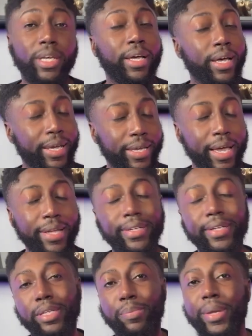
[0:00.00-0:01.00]
again,
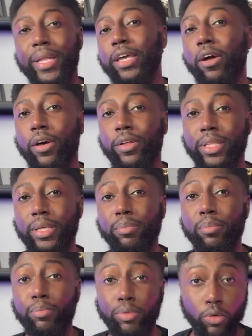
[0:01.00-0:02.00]
depending on the
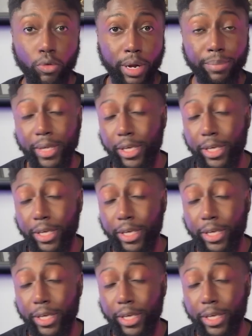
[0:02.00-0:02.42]
program that you